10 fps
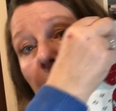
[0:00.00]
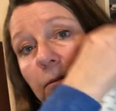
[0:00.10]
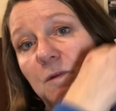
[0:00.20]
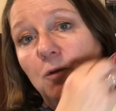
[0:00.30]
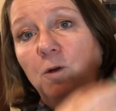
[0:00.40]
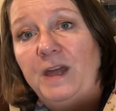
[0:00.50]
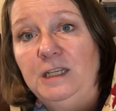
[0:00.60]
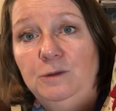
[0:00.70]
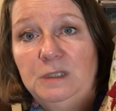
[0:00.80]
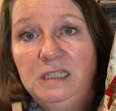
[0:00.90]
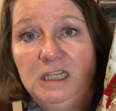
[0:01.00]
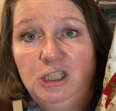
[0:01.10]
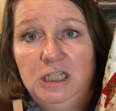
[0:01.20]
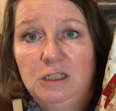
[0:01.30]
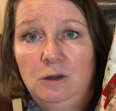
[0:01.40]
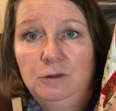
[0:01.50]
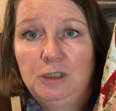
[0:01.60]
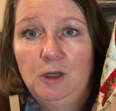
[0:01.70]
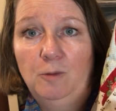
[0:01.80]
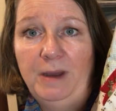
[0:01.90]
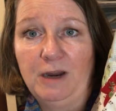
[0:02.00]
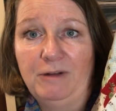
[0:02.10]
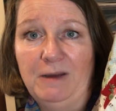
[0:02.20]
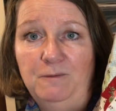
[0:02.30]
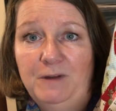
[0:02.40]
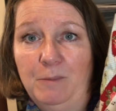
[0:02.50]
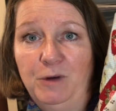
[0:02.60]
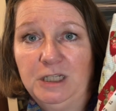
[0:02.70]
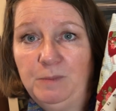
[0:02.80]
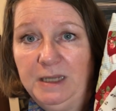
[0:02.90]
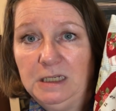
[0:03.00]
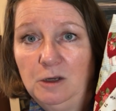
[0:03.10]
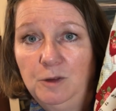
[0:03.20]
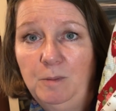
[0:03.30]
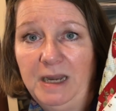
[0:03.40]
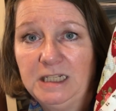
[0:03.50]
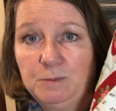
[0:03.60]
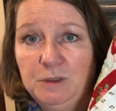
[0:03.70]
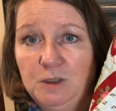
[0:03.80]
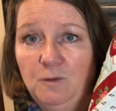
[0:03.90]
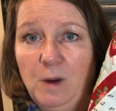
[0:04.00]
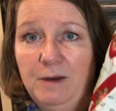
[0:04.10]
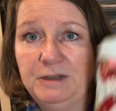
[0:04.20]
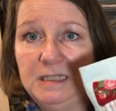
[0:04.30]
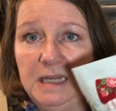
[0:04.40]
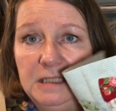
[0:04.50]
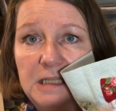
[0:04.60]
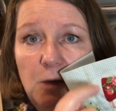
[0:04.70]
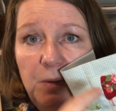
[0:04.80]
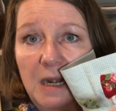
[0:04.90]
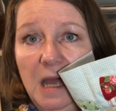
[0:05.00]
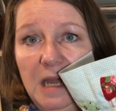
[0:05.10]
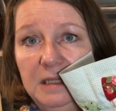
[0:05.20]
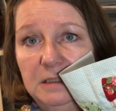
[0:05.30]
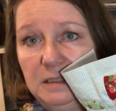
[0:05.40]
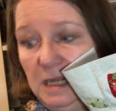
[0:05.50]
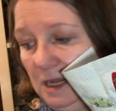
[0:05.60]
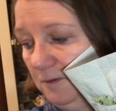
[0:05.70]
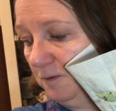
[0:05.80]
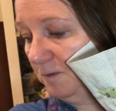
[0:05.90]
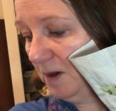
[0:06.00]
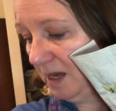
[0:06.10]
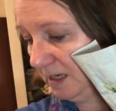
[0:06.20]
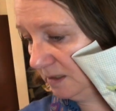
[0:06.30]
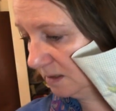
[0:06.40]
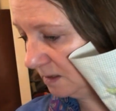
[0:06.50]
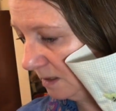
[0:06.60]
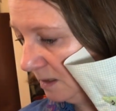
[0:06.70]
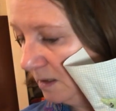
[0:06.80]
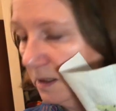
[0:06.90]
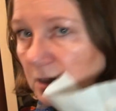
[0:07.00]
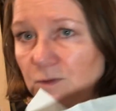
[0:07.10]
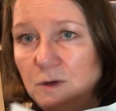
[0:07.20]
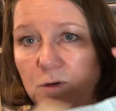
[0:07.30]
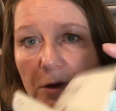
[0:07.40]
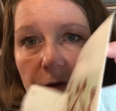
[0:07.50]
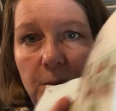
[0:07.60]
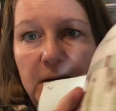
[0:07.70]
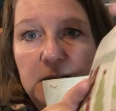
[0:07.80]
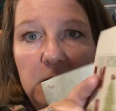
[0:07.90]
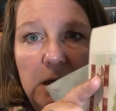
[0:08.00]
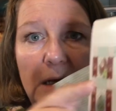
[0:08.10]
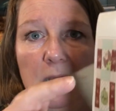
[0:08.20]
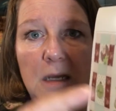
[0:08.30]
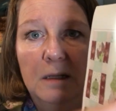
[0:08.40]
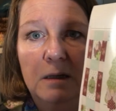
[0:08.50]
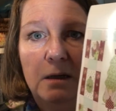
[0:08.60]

Before then you stitch it onto your background fabric depending on the placement of where it is, and there'll be lines here for vines. If you look on the pattern here,